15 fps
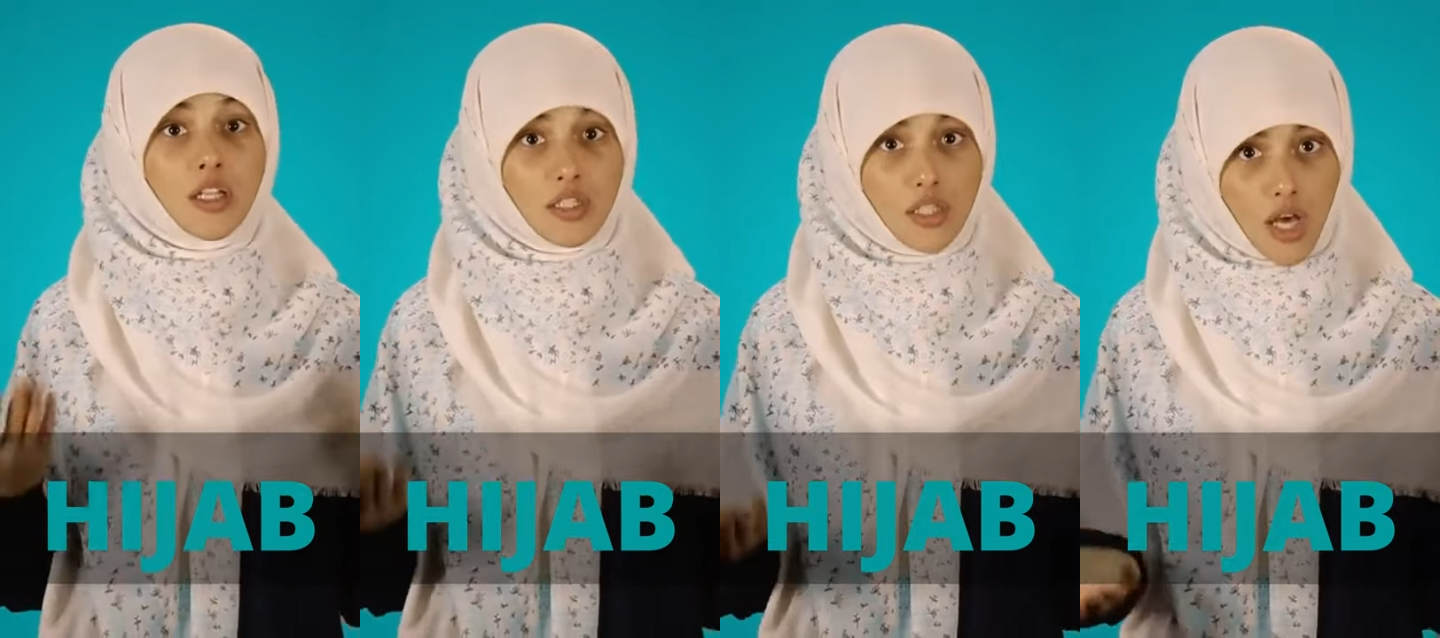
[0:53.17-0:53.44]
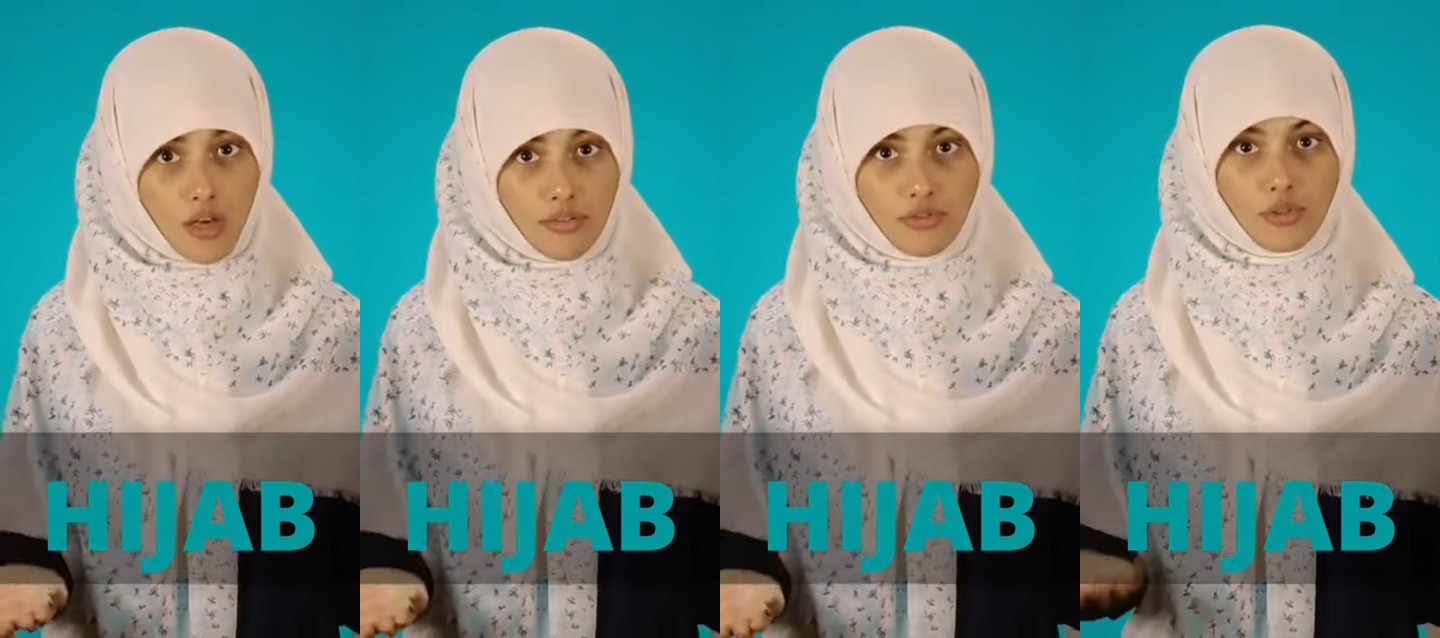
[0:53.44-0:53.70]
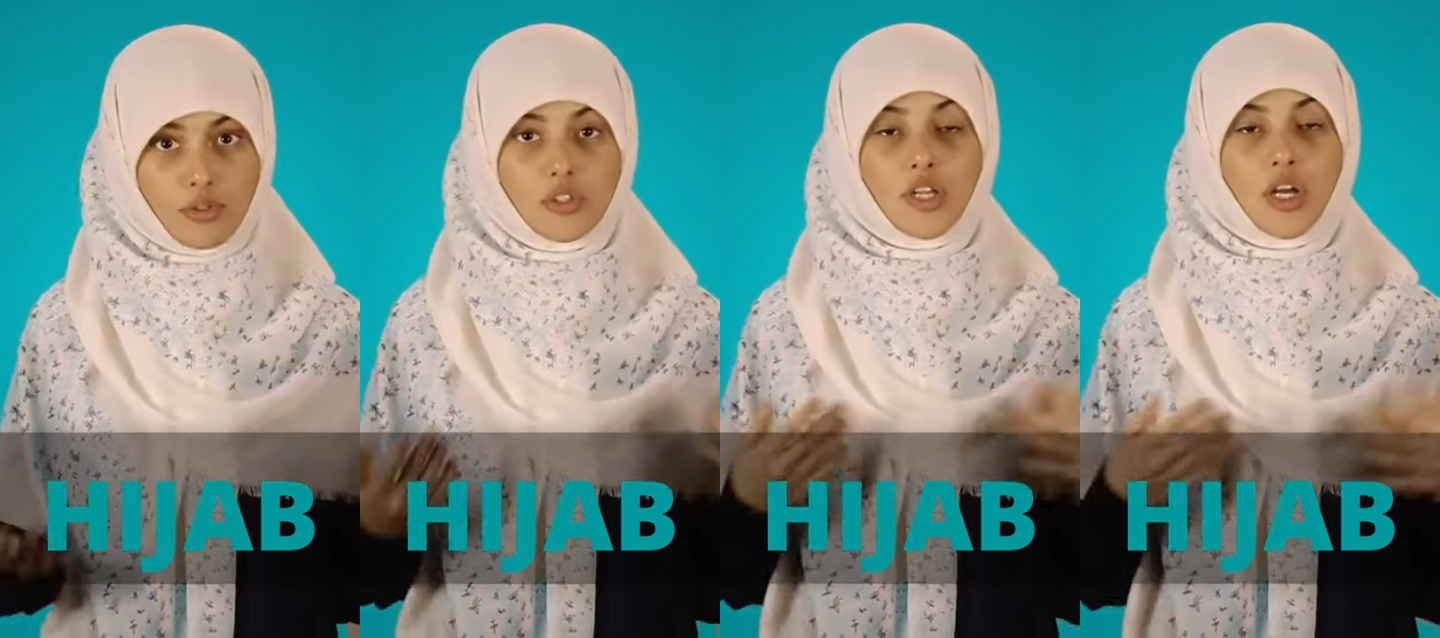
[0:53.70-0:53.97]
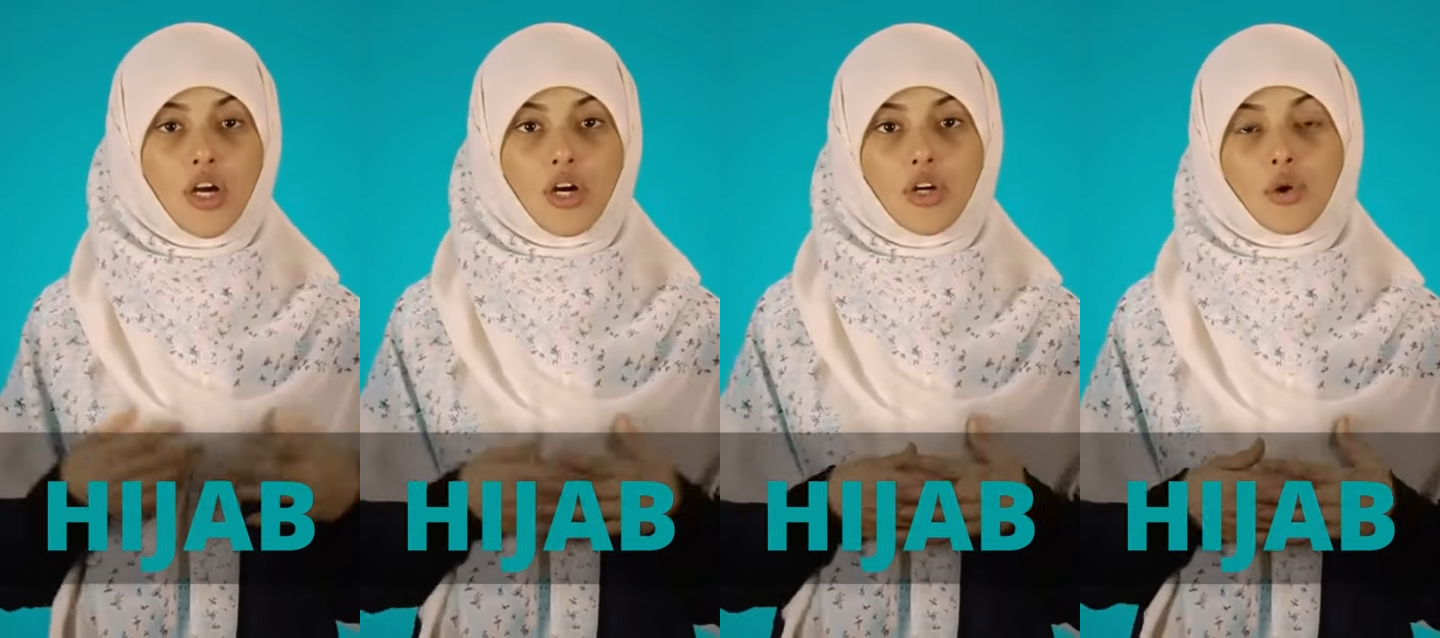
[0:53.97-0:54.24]
lawful,
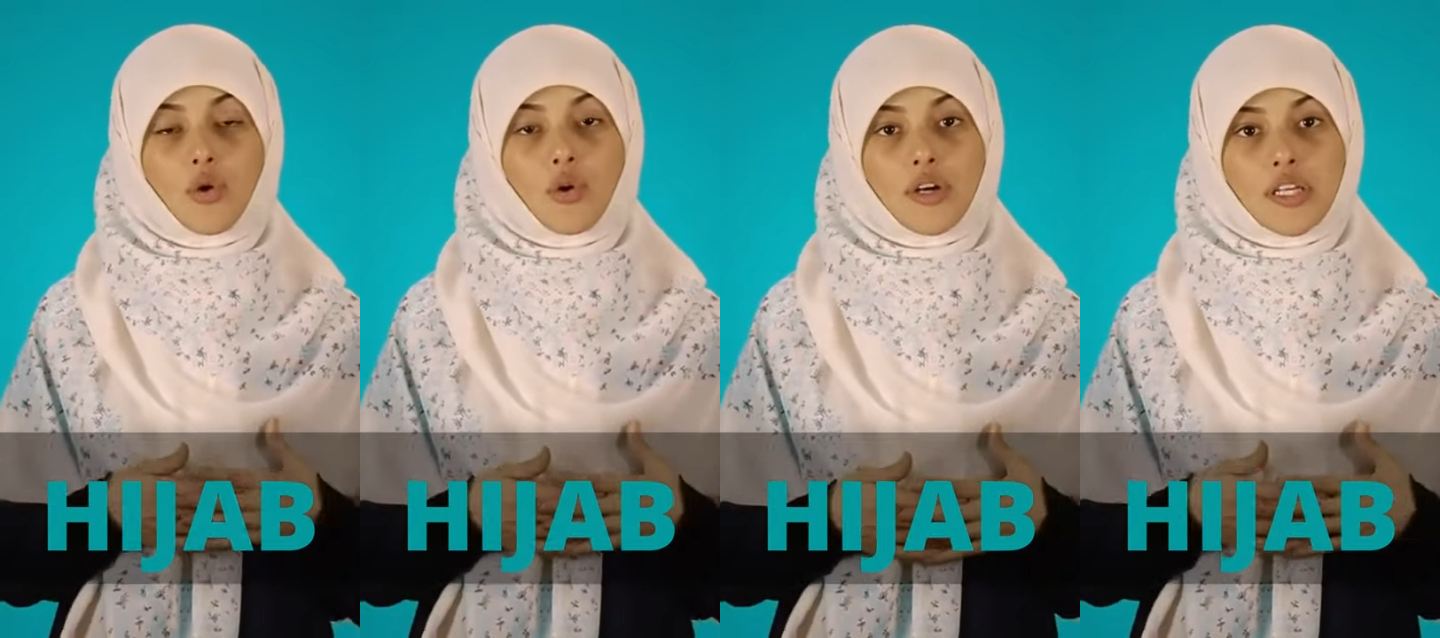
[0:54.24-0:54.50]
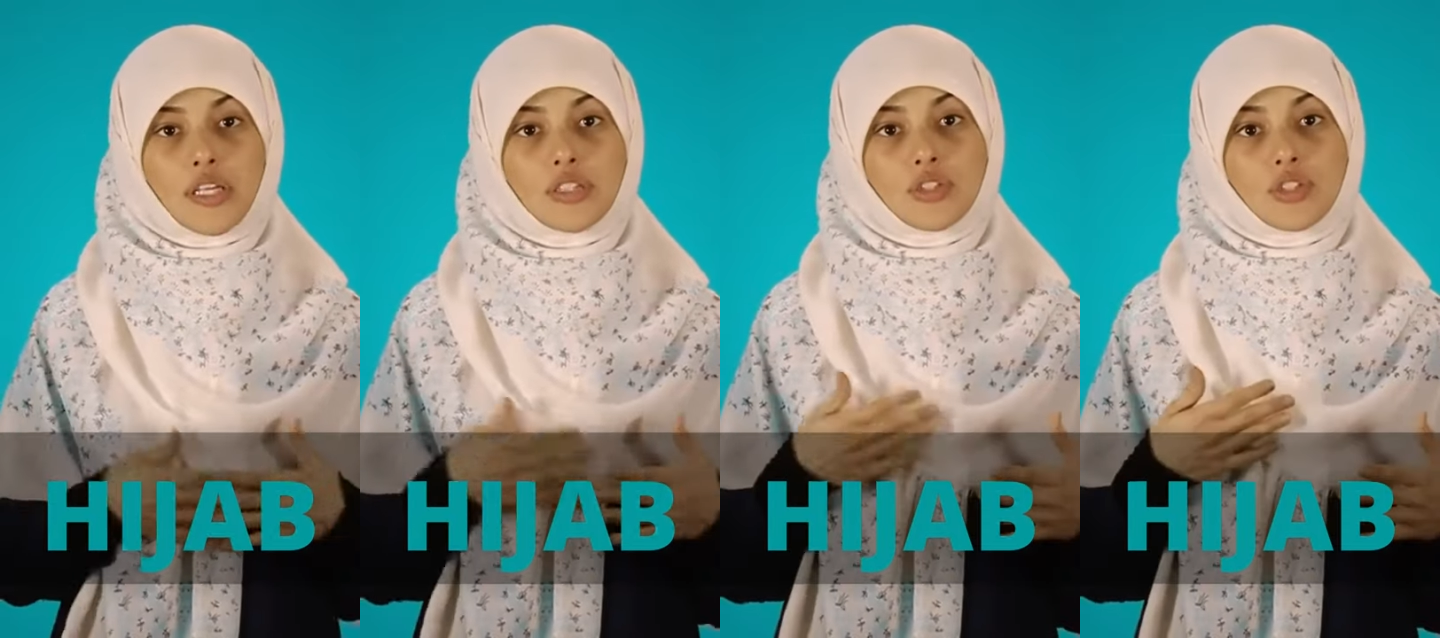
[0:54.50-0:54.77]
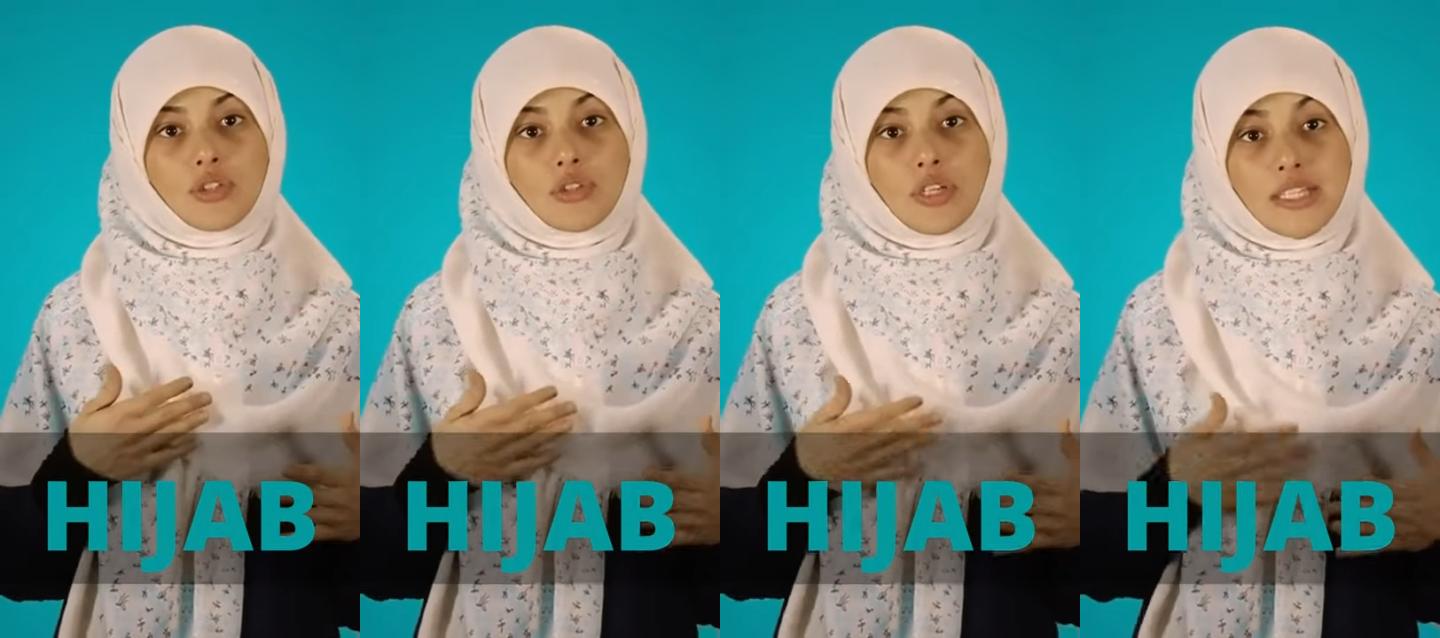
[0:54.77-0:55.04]
according to